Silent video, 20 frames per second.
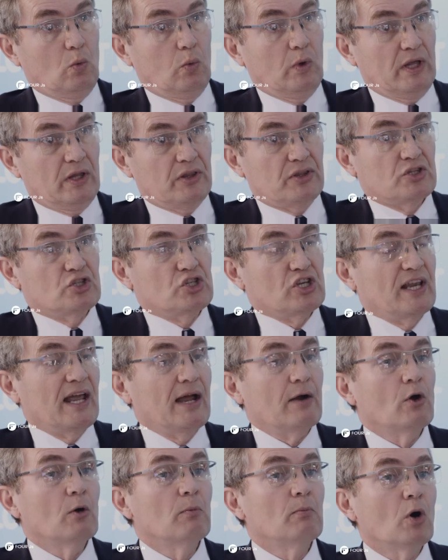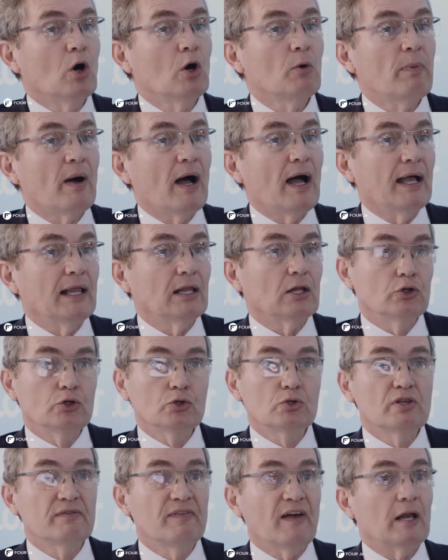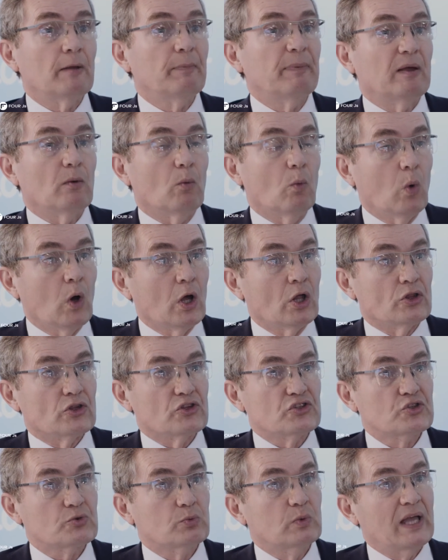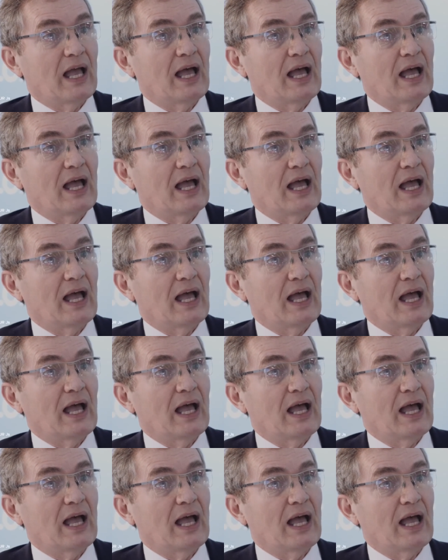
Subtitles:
With Genero Mobile, you develop it once.